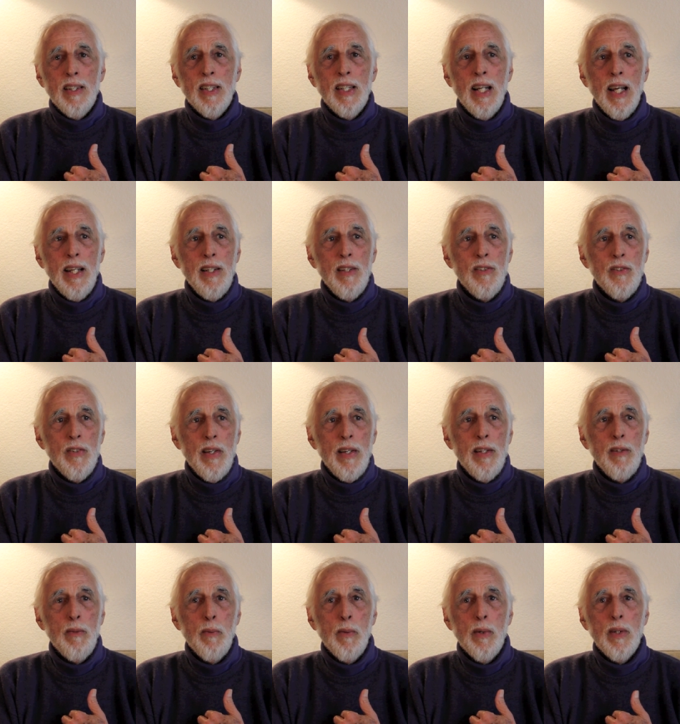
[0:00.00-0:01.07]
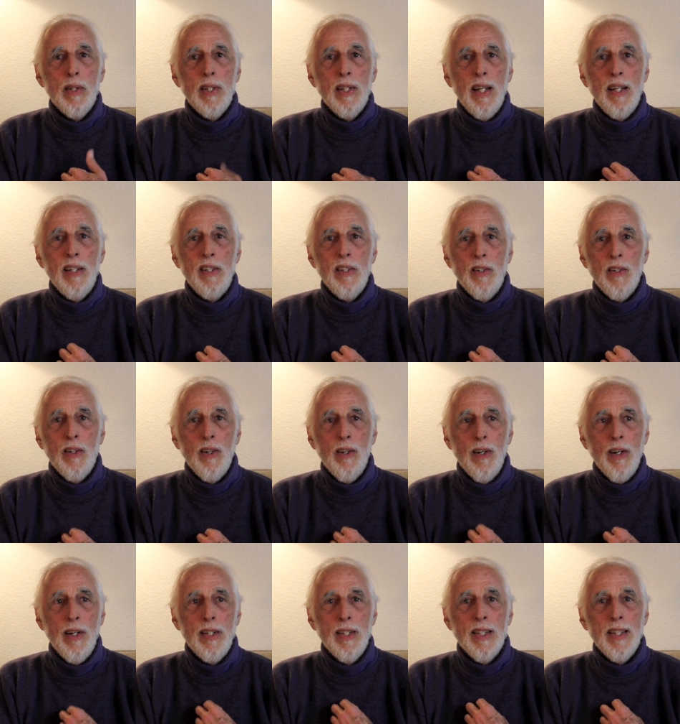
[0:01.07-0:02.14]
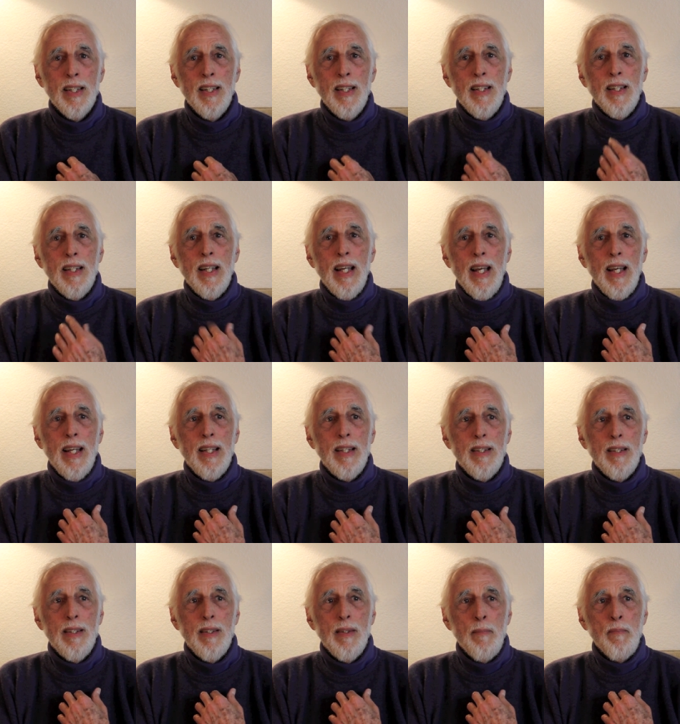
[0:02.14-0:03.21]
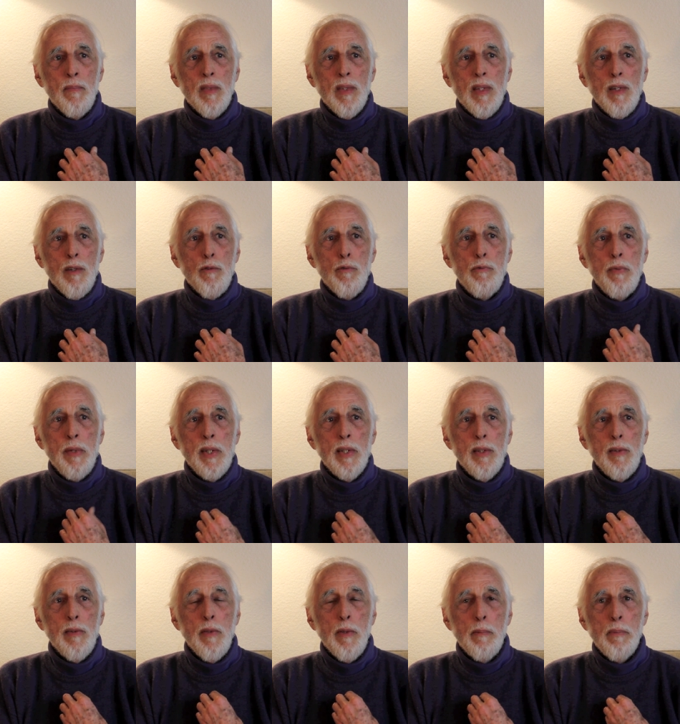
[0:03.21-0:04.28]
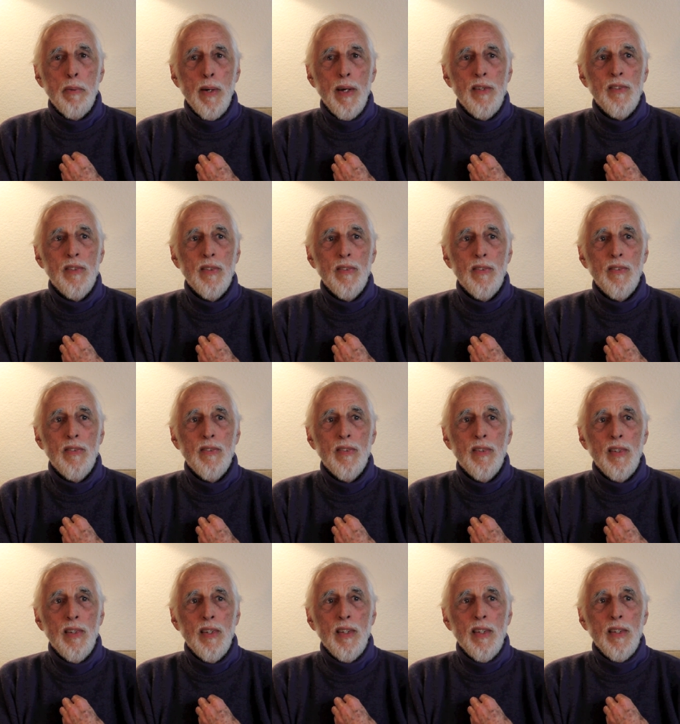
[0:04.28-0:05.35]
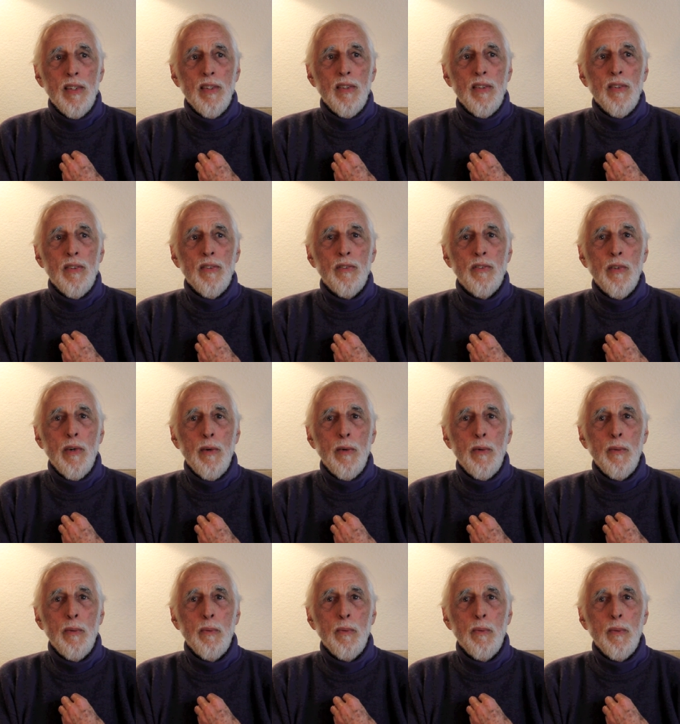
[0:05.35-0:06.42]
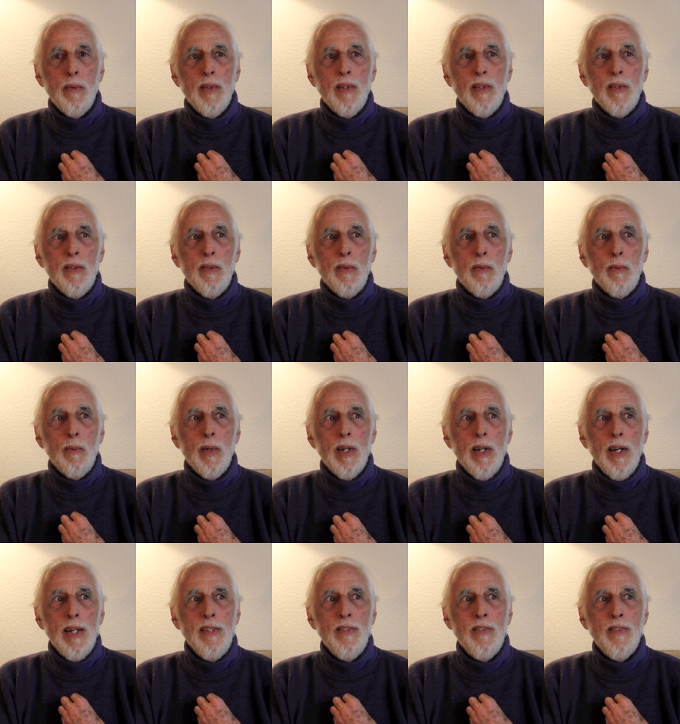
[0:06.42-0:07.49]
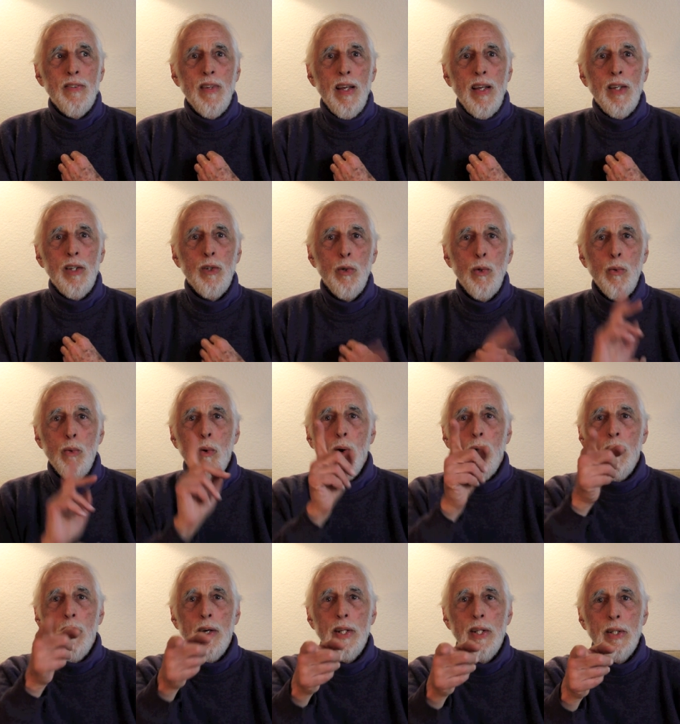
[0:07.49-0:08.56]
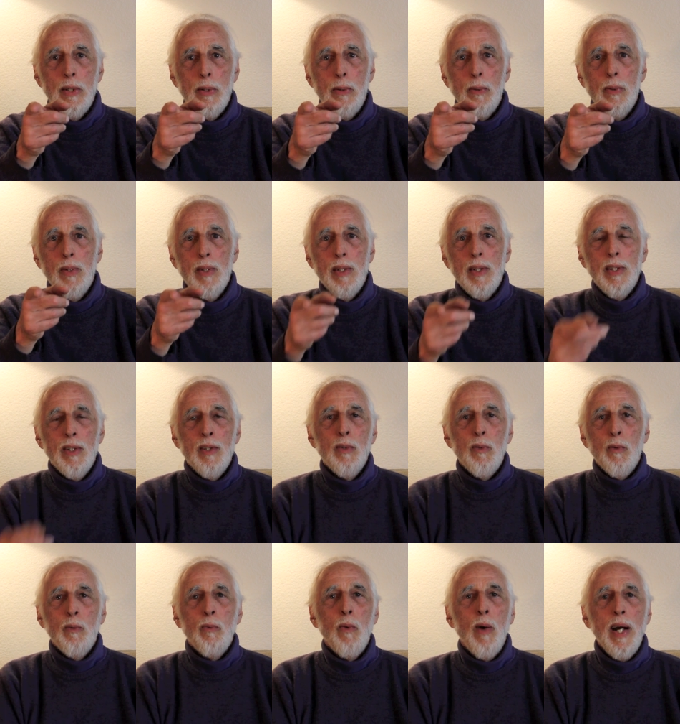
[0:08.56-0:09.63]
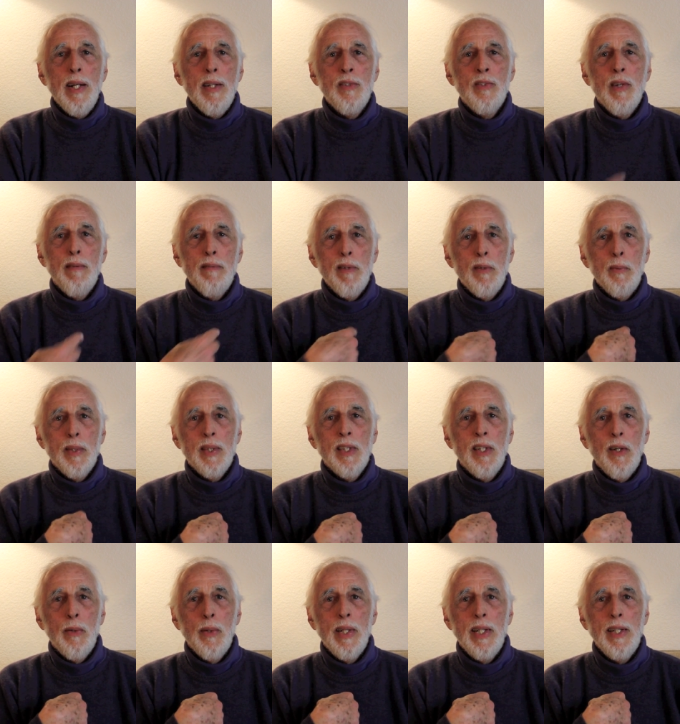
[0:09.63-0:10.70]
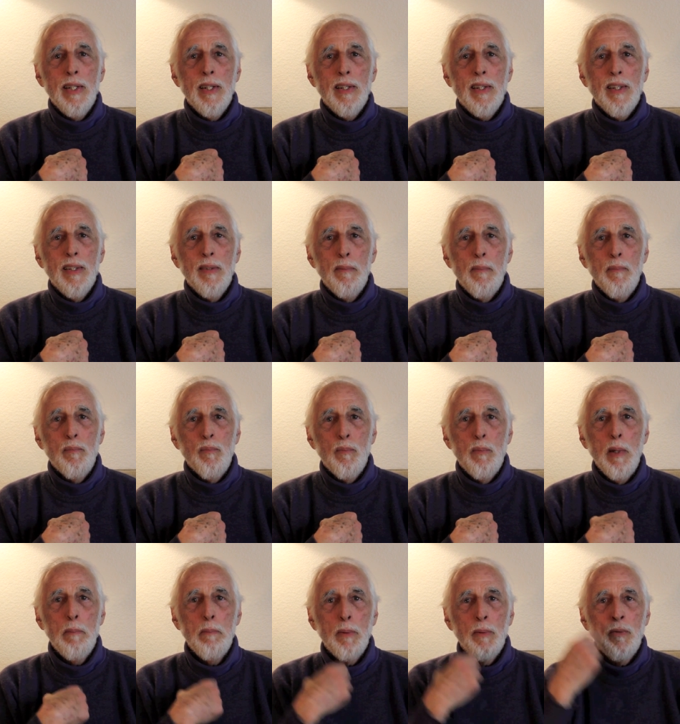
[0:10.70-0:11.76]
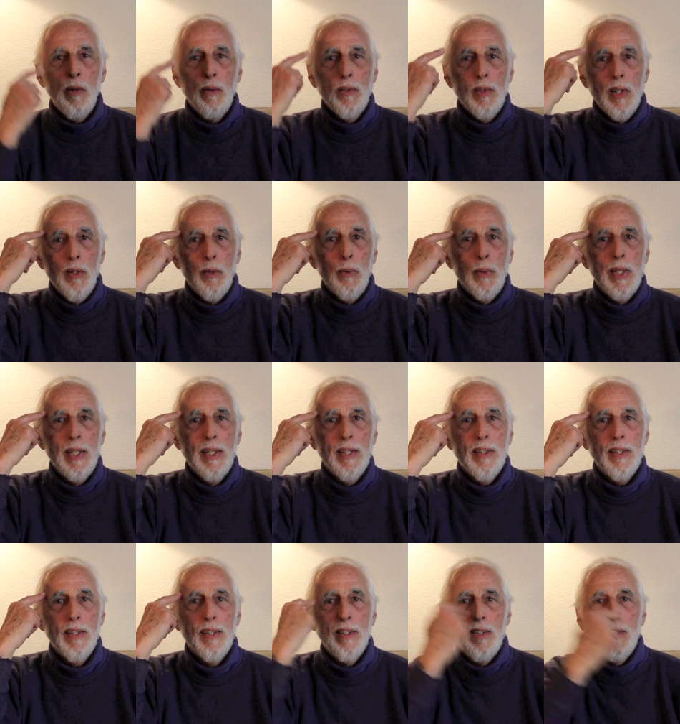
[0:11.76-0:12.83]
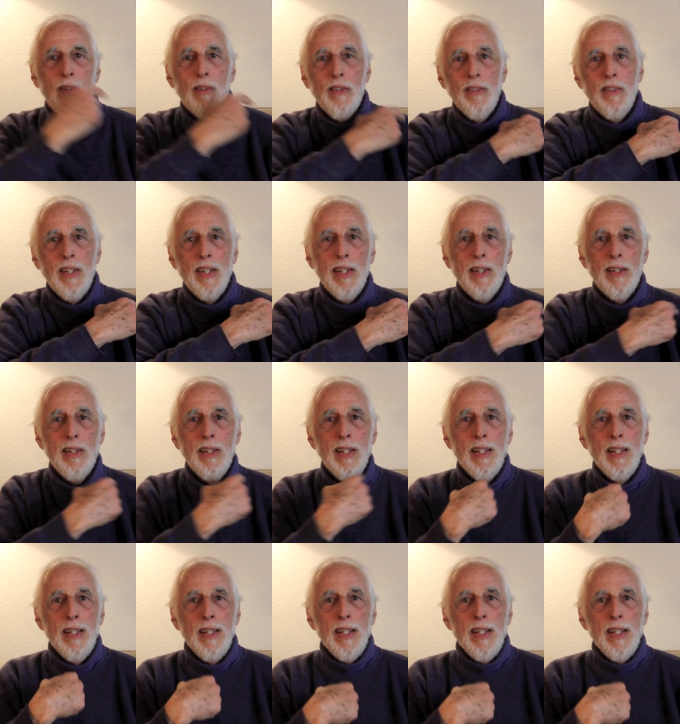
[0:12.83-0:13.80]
Gaze inward at your heart and feel the presence." So when I say, "Who are you?" why does everyone go here? People don't go here or there.